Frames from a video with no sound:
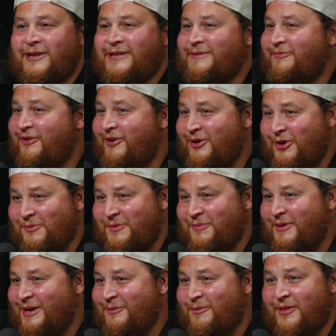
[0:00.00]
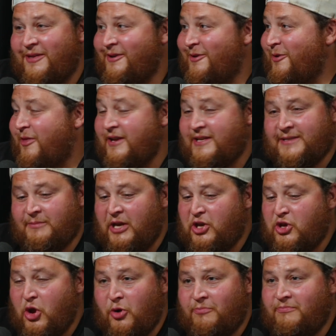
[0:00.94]
very open-minded with, and other things I'm like,
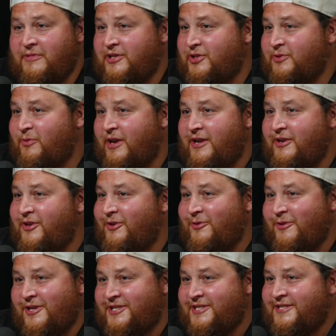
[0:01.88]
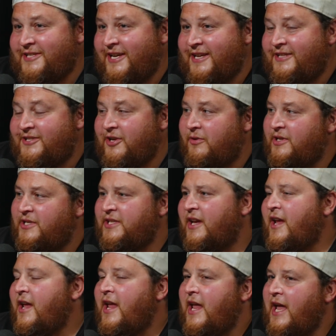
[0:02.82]
nope, this is what I do. This is it. So
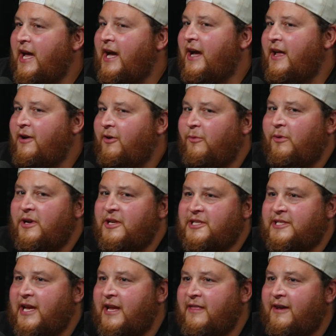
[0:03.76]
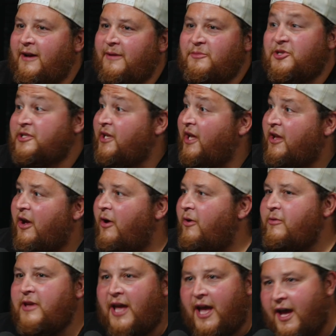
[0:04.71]
I don't want to say that I'm just like,
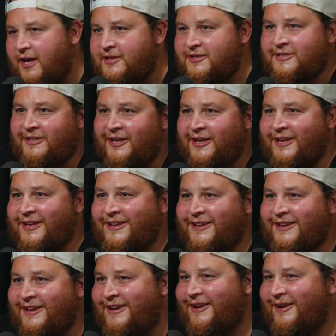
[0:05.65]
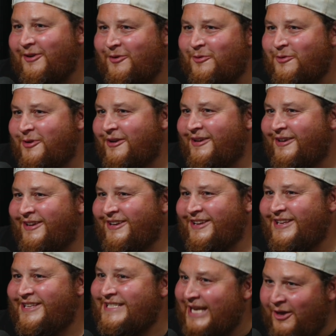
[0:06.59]
oh yes, like, you know,
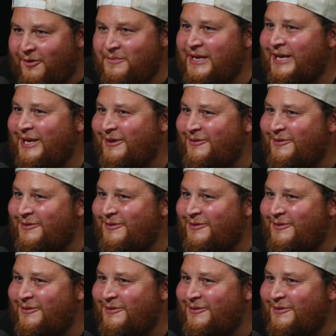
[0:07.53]
tell me